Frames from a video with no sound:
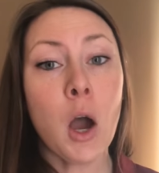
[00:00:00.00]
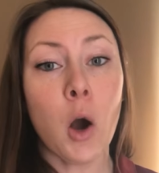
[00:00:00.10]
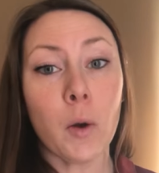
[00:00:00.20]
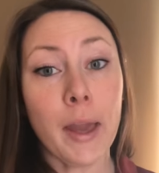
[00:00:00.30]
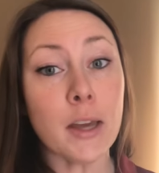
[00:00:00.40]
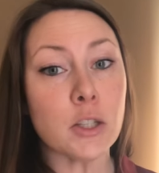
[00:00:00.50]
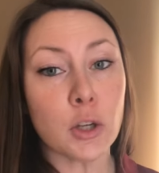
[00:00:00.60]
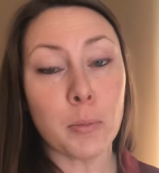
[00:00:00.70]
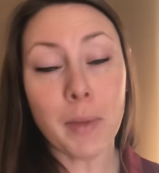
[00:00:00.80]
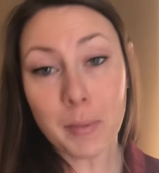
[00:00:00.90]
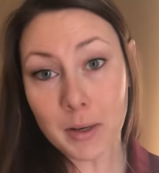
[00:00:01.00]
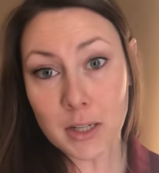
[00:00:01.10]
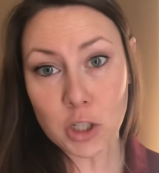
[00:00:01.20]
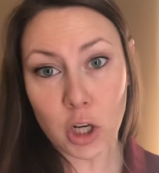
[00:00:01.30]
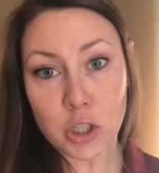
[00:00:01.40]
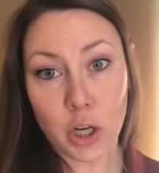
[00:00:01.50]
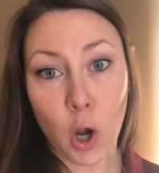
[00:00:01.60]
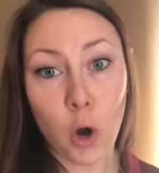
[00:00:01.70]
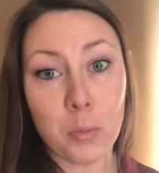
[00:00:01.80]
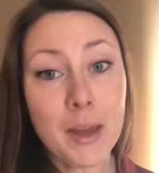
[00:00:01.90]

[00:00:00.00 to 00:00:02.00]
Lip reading: Okay, so maybe discharging home